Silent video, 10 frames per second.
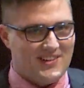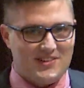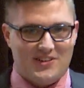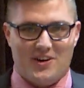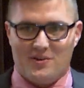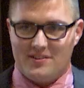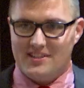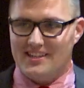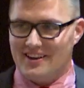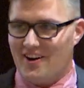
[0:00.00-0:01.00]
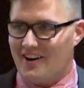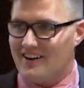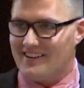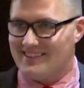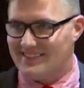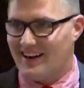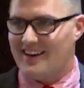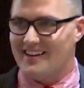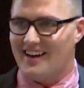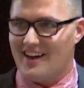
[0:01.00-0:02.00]
So DDR, and
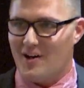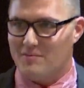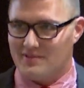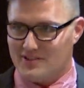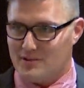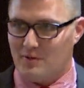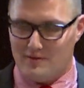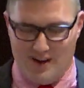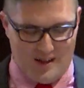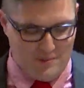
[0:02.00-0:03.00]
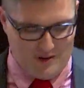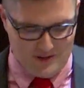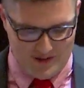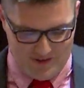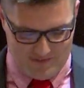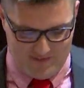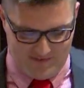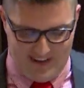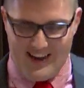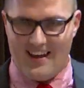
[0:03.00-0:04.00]
Heidi and I helped, and she played volleyball, so
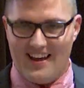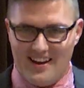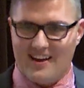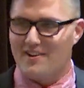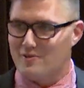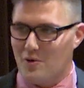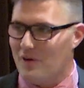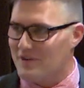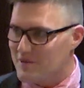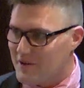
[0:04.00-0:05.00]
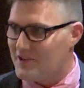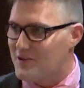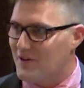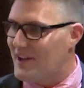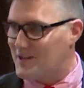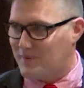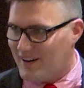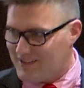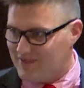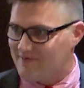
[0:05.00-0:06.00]
any kind of footwork we could do on the
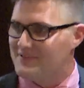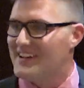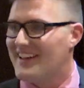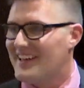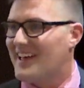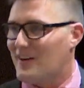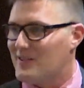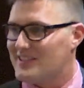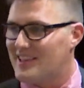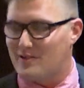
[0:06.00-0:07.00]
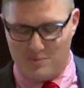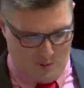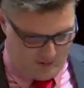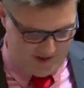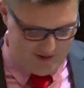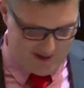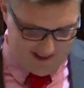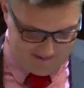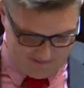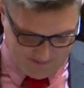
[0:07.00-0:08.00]
Xbox, that was important to us.